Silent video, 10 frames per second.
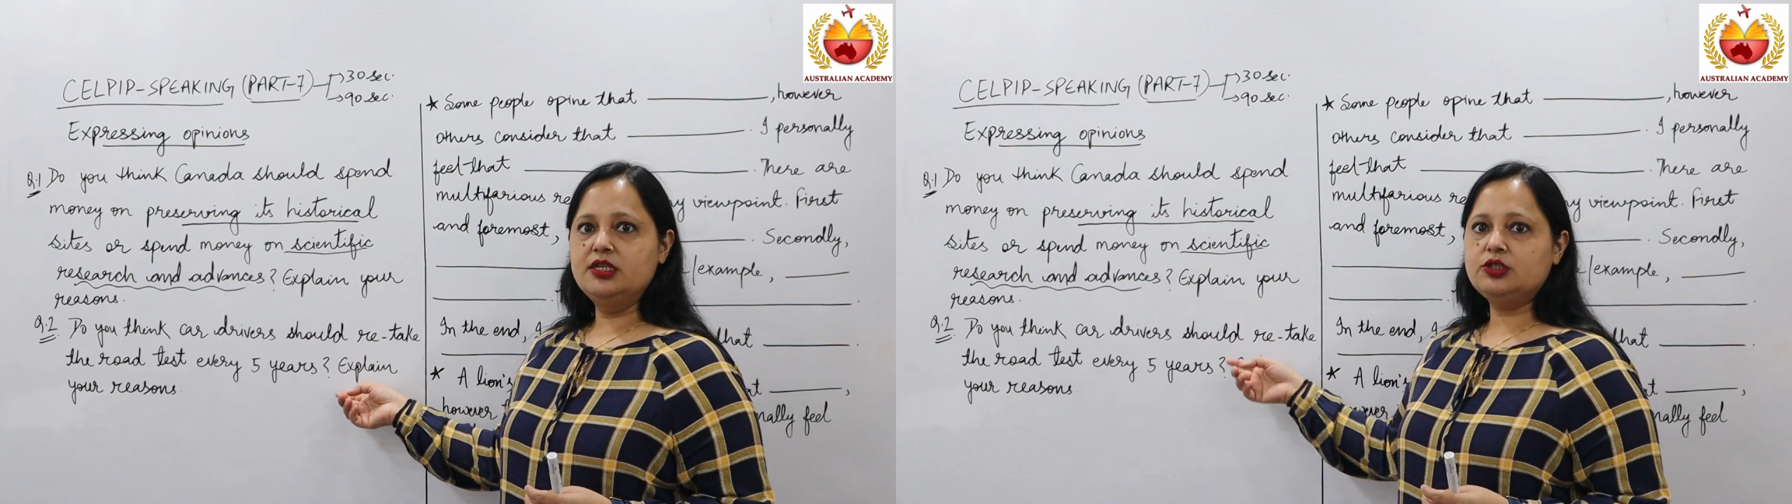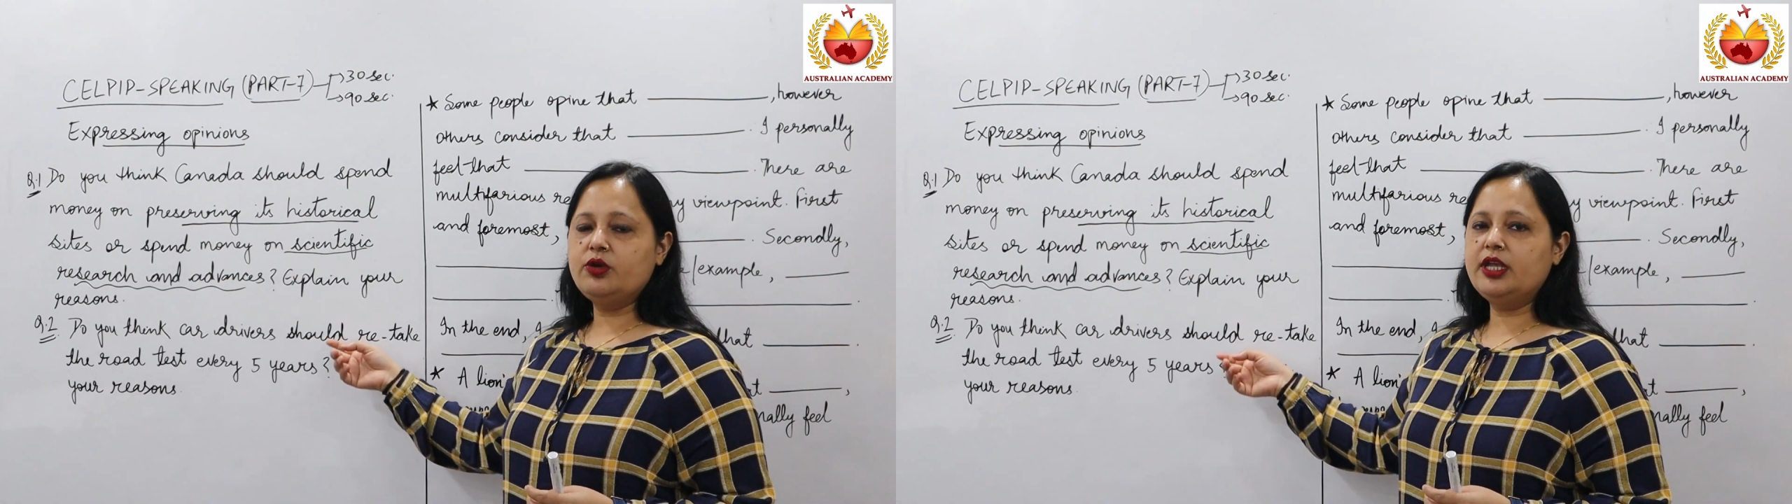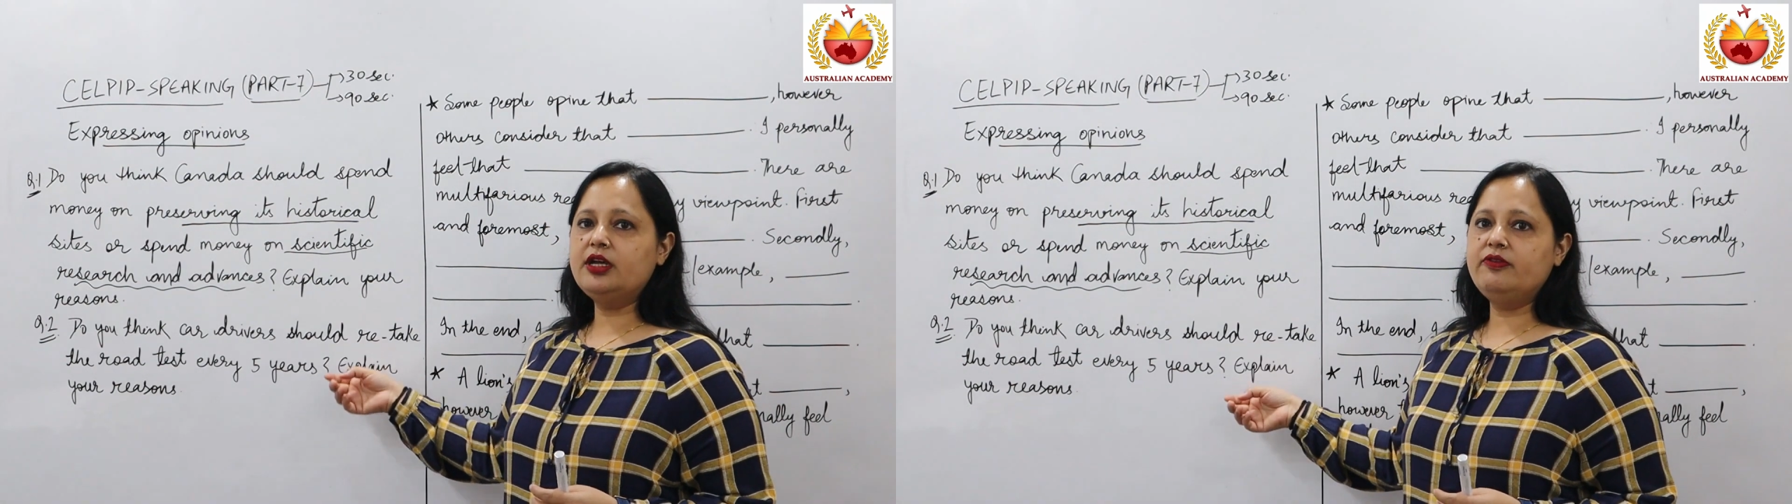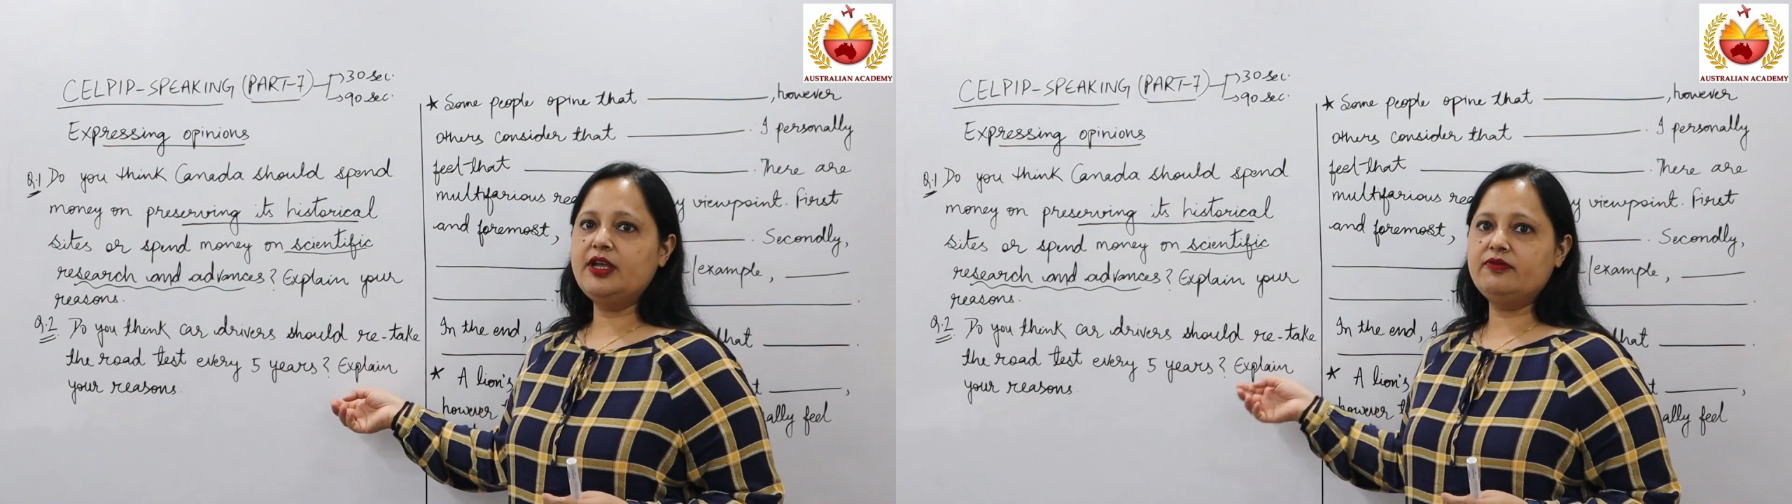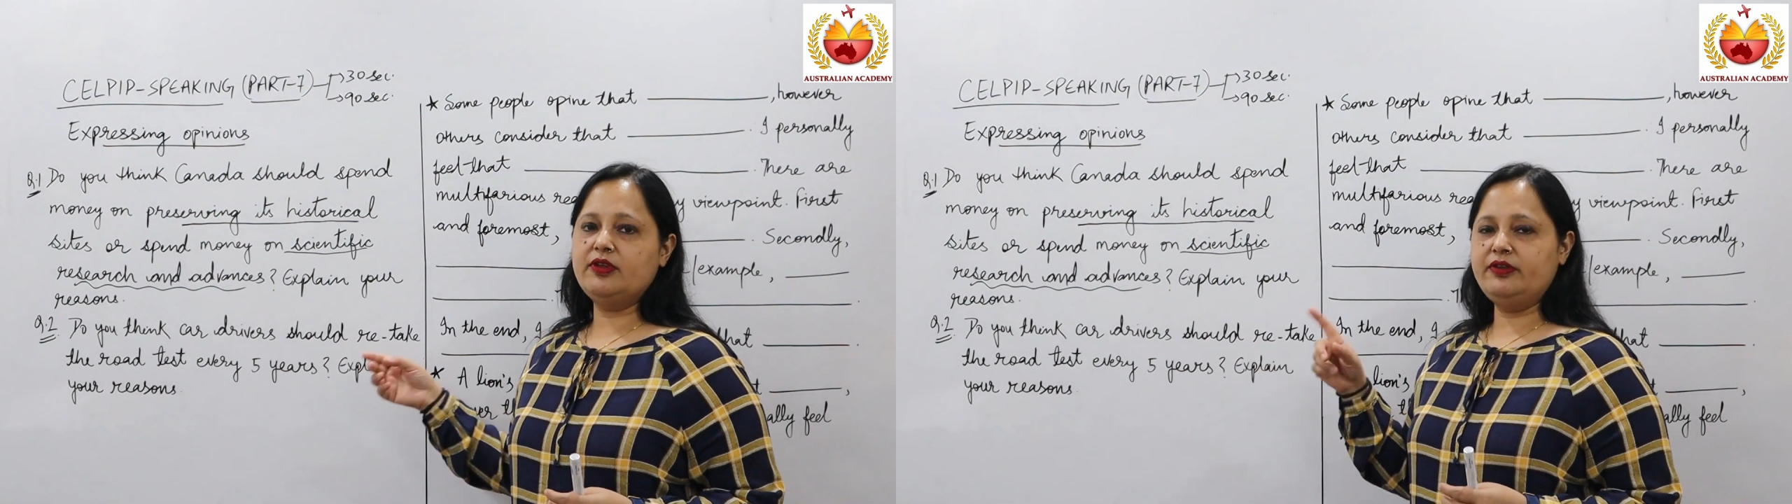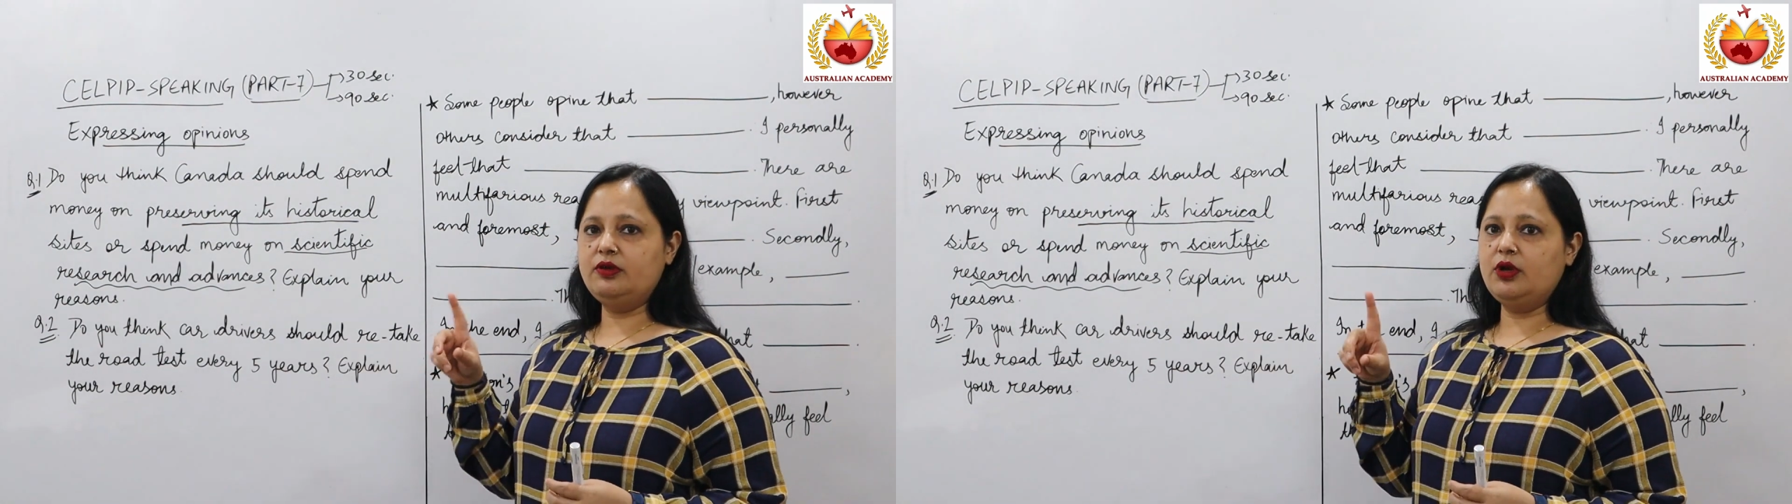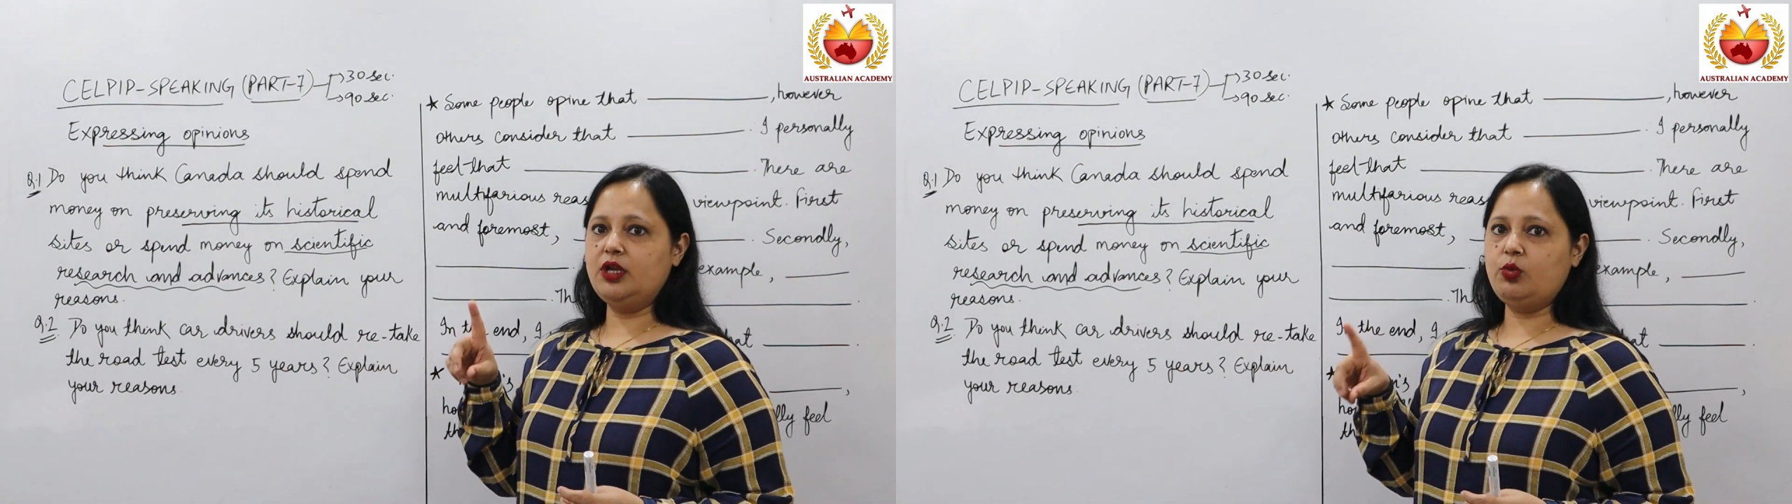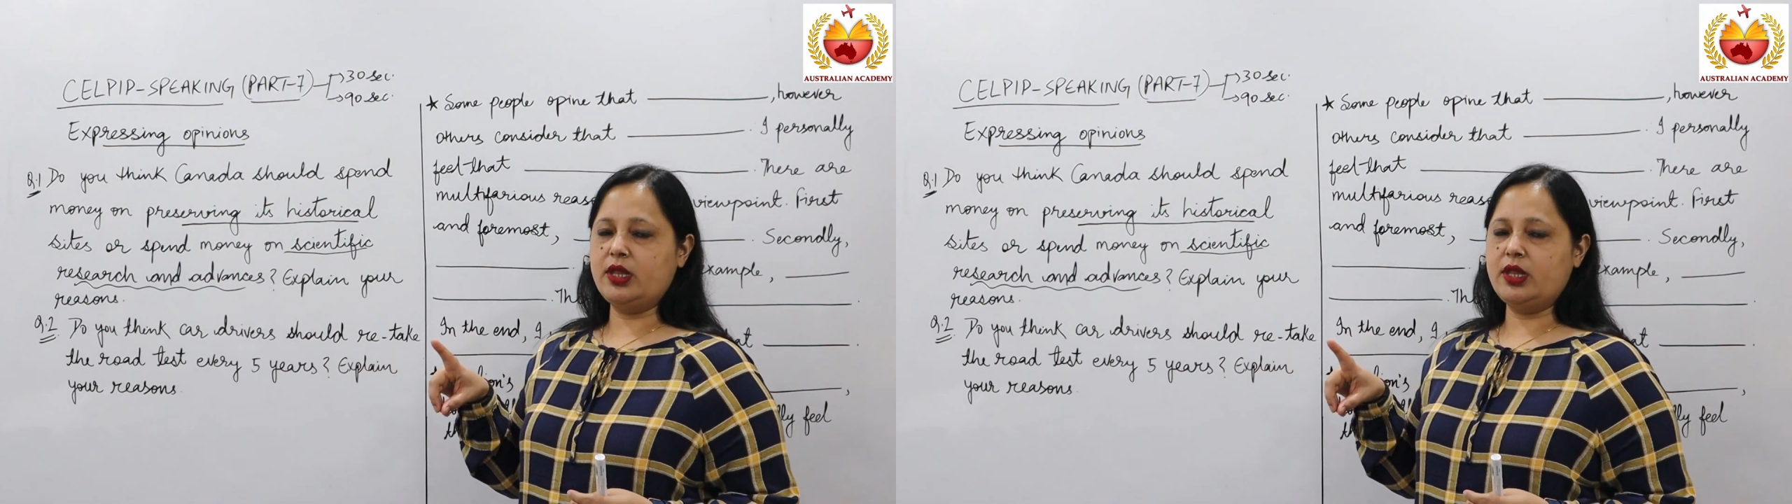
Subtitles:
So here we have given only